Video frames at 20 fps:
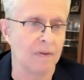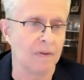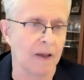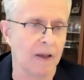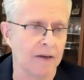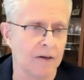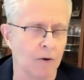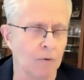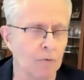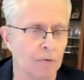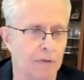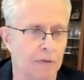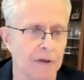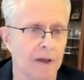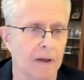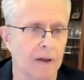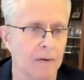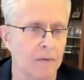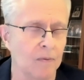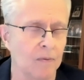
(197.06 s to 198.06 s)
I don't
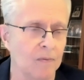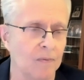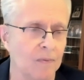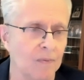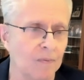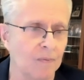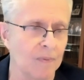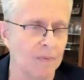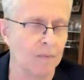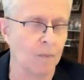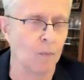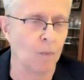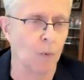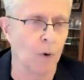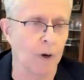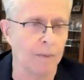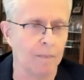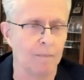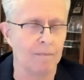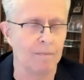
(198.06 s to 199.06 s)
think
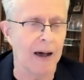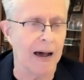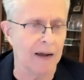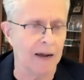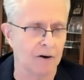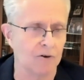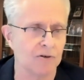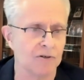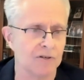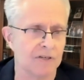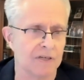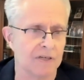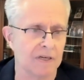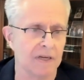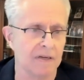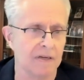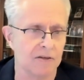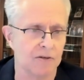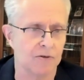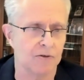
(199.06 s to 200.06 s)
what matters
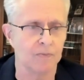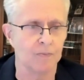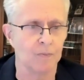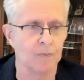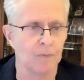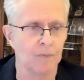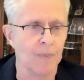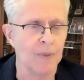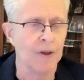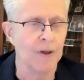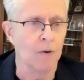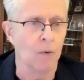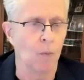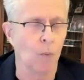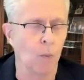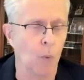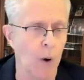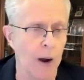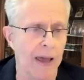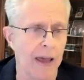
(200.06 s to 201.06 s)
is
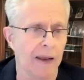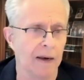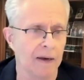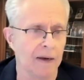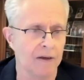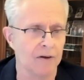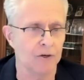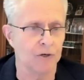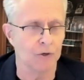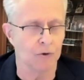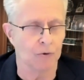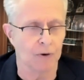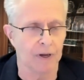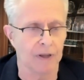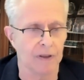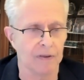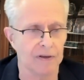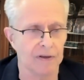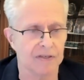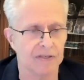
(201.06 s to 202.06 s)
when,
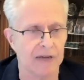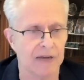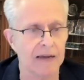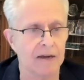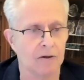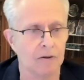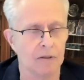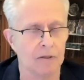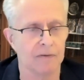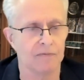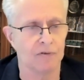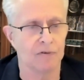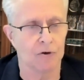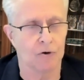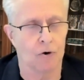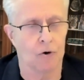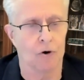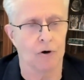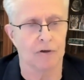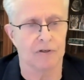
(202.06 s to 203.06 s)
during the cycle of the
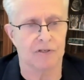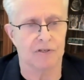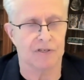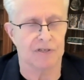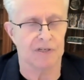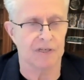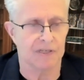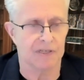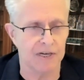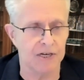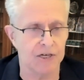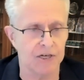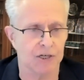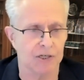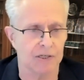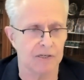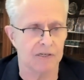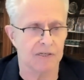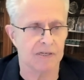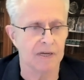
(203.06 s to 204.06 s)
court's
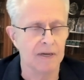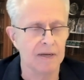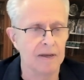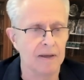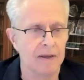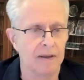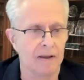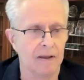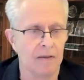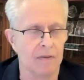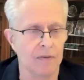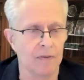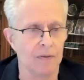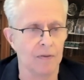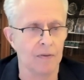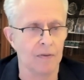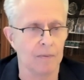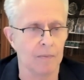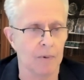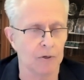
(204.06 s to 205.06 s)
decisions,
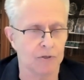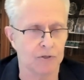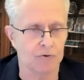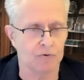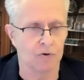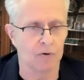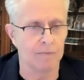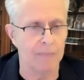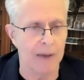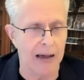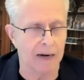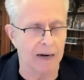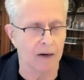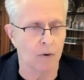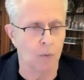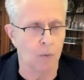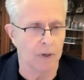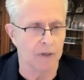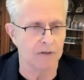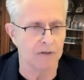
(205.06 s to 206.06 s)
the most
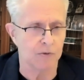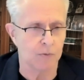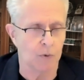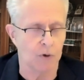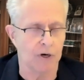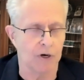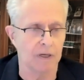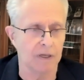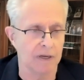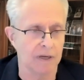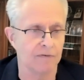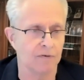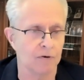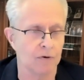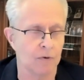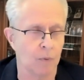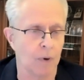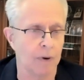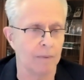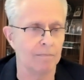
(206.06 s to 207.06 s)
dramatic ones were
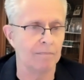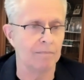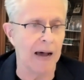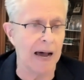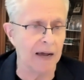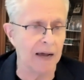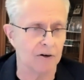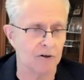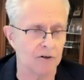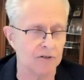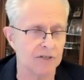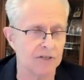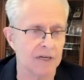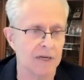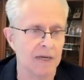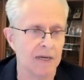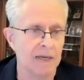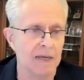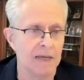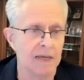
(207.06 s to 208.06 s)
delivered. What
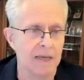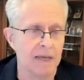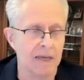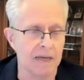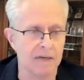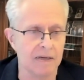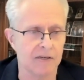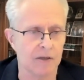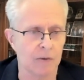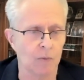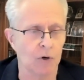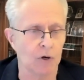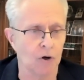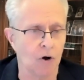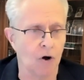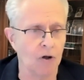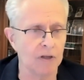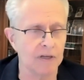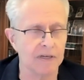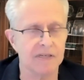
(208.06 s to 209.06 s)
matters is that when
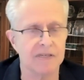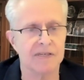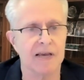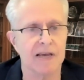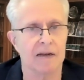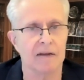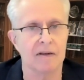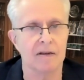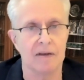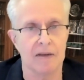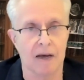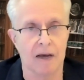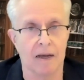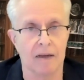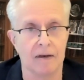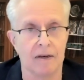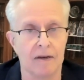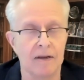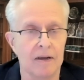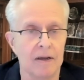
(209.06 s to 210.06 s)
all is said and
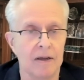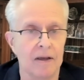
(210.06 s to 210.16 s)
done,